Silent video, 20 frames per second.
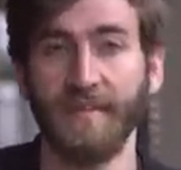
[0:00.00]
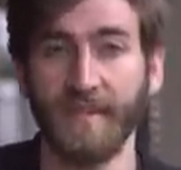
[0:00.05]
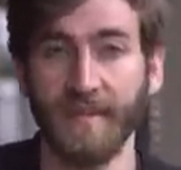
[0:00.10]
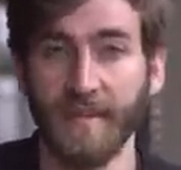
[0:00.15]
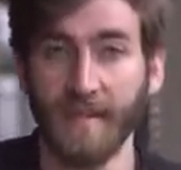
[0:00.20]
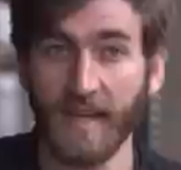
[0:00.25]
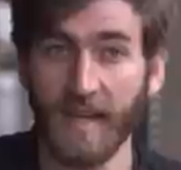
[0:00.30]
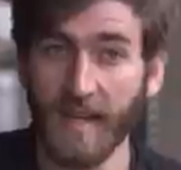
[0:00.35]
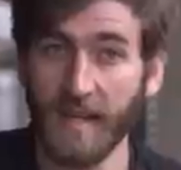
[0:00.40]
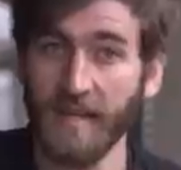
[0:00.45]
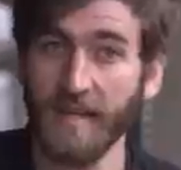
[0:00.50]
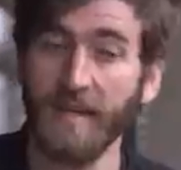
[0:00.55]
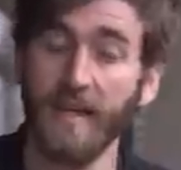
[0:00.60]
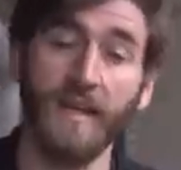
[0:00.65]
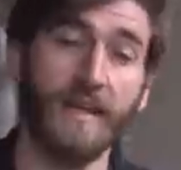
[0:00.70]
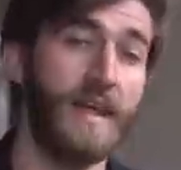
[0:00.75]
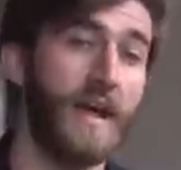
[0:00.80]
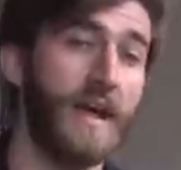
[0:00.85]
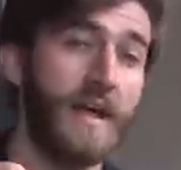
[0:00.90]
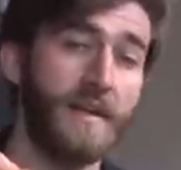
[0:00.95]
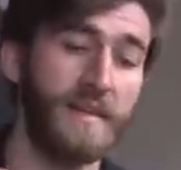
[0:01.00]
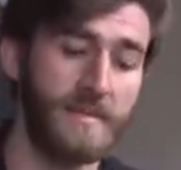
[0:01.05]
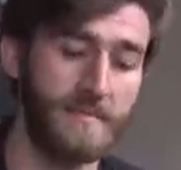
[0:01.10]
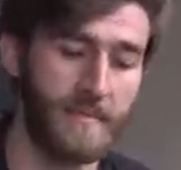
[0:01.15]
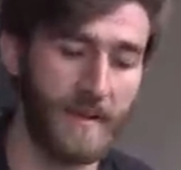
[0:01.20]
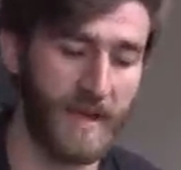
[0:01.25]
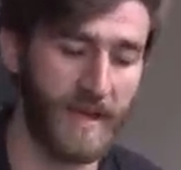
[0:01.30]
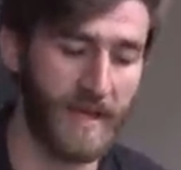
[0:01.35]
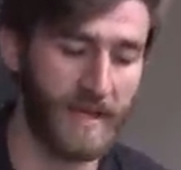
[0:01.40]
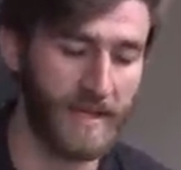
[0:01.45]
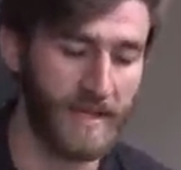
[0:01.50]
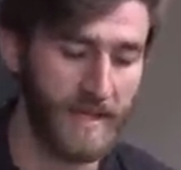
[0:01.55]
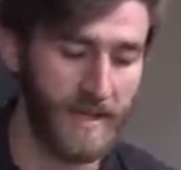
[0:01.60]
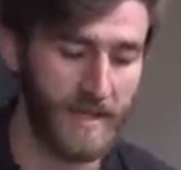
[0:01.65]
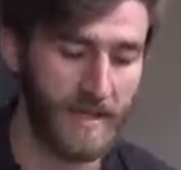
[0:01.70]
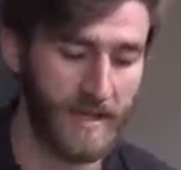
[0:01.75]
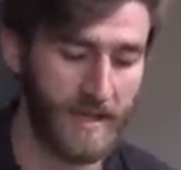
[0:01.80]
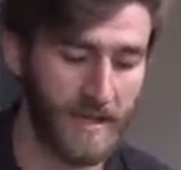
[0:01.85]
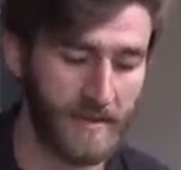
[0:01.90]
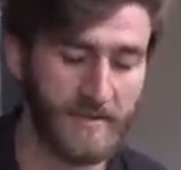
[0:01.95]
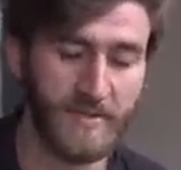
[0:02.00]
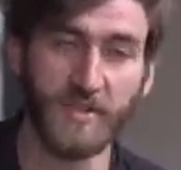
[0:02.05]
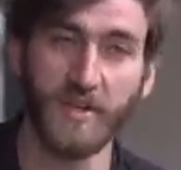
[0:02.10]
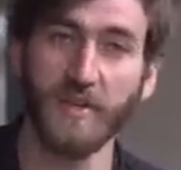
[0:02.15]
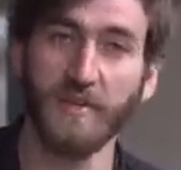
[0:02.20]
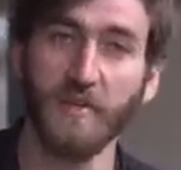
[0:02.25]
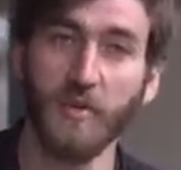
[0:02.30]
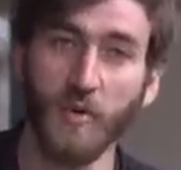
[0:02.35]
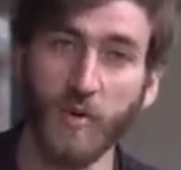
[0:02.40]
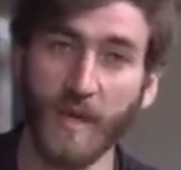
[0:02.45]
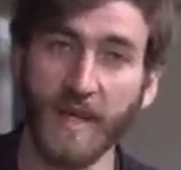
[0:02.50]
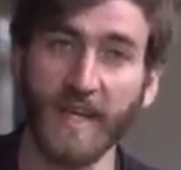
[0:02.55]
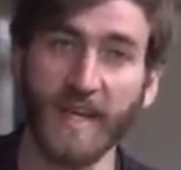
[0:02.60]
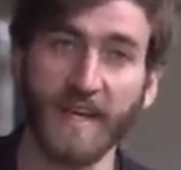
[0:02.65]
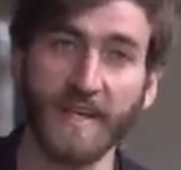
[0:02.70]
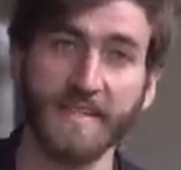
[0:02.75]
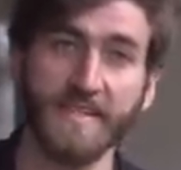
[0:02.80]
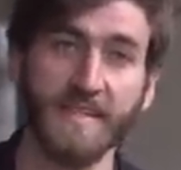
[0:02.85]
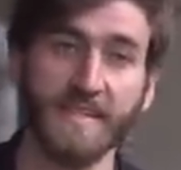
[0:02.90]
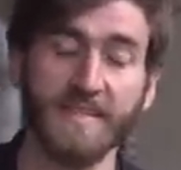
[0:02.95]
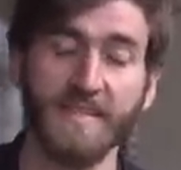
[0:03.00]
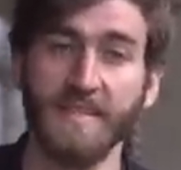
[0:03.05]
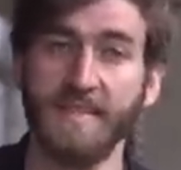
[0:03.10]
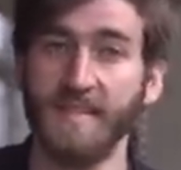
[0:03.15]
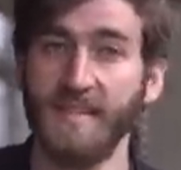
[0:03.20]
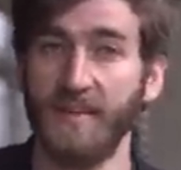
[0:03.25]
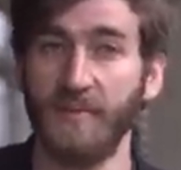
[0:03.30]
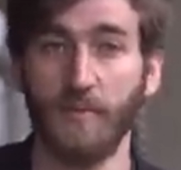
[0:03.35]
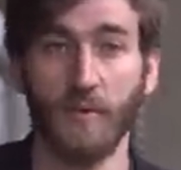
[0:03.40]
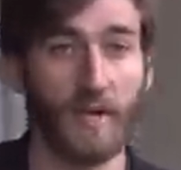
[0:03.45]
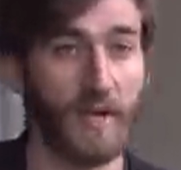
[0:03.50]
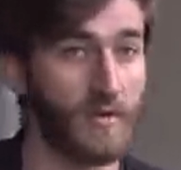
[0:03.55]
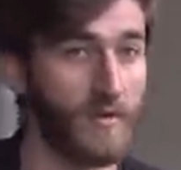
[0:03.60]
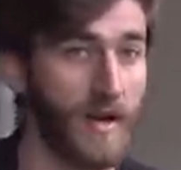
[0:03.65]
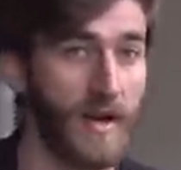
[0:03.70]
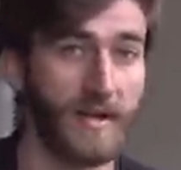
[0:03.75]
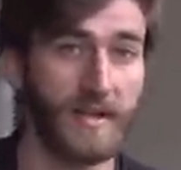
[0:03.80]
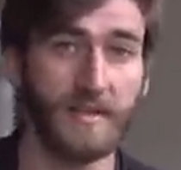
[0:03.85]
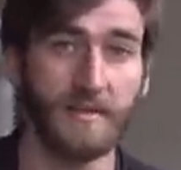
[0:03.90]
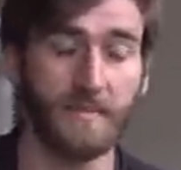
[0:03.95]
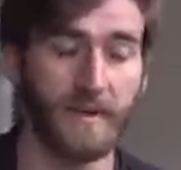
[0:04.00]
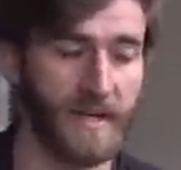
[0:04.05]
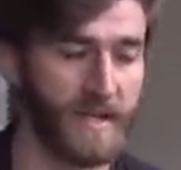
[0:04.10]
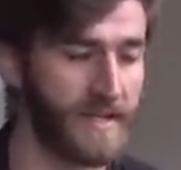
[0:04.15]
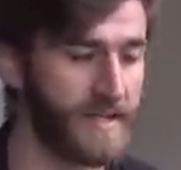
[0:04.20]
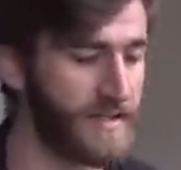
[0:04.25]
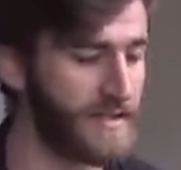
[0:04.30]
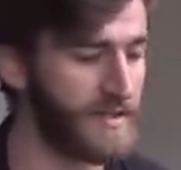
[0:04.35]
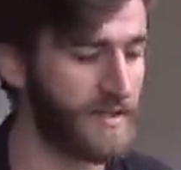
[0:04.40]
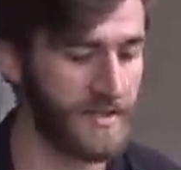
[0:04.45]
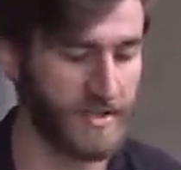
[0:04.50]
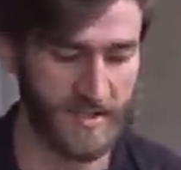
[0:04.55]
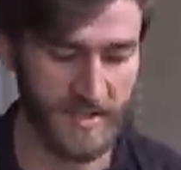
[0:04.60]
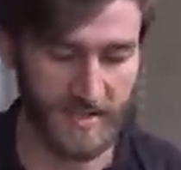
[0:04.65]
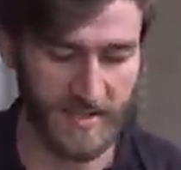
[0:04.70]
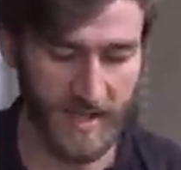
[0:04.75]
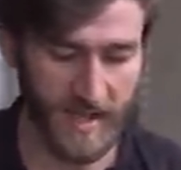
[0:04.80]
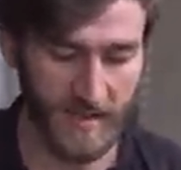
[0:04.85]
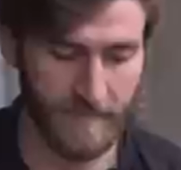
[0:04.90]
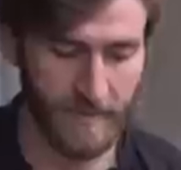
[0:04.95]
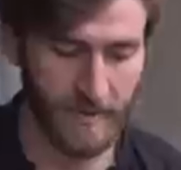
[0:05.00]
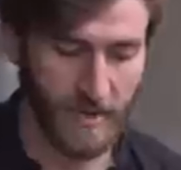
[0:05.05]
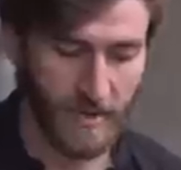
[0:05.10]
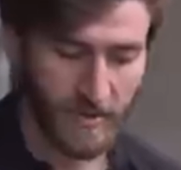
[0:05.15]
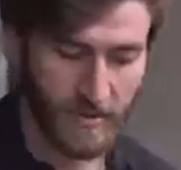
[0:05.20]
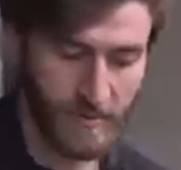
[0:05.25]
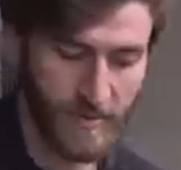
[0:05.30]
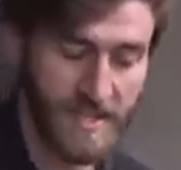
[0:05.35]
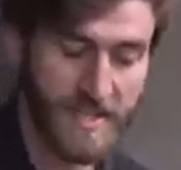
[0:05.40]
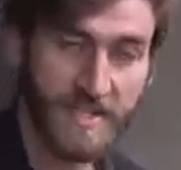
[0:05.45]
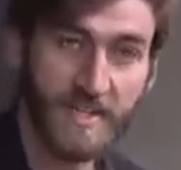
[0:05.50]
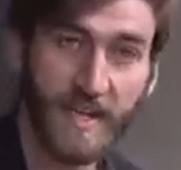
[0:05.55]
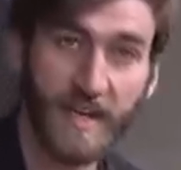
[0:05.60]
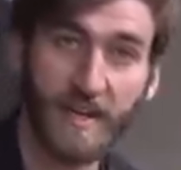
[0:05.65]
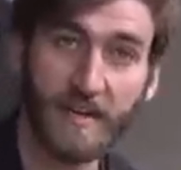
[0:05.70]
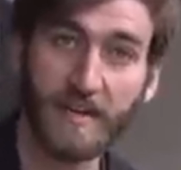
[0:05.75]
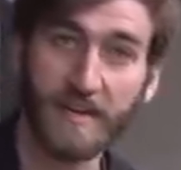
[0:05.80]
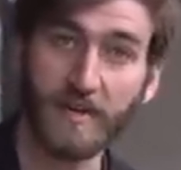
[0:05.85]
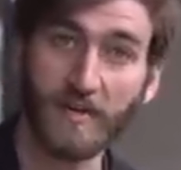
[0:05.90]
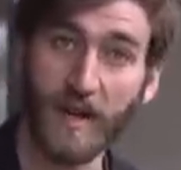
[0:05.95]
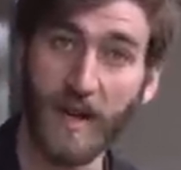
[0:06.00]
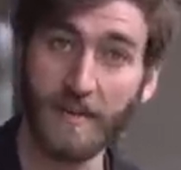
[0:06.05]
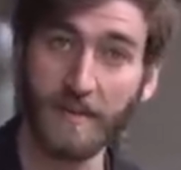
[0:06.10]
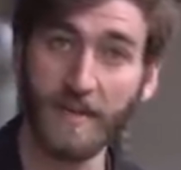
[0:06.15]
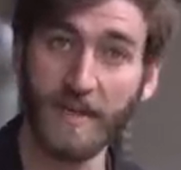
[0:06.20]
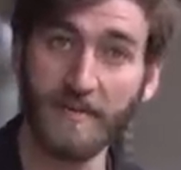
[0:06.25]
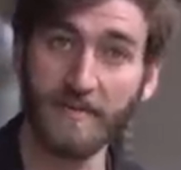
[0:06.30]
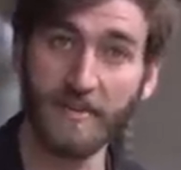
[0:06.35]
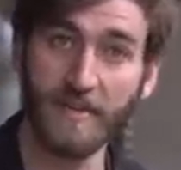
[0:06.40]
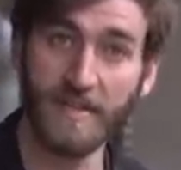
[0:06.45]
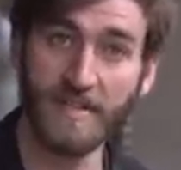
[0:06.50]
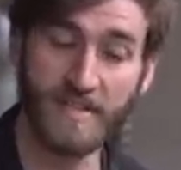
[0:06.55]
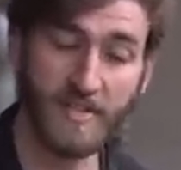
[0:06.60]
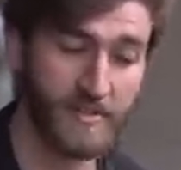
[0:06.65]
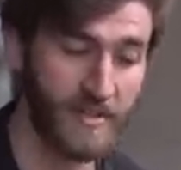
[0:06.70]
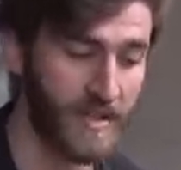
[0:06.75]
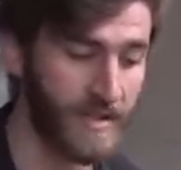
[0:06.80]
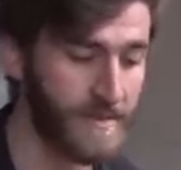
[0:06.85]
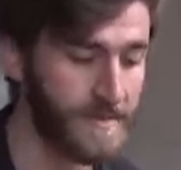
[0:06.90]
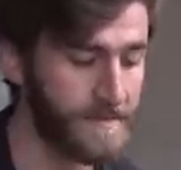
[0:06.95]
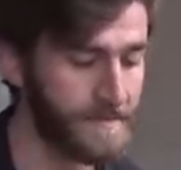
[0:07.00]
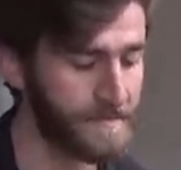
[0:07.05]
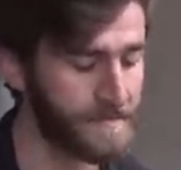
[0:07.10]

in, in and out of the bag um, so you have quick access to stuff while you're riding the bike. You can just stop, reach down and grab whatever it is you need.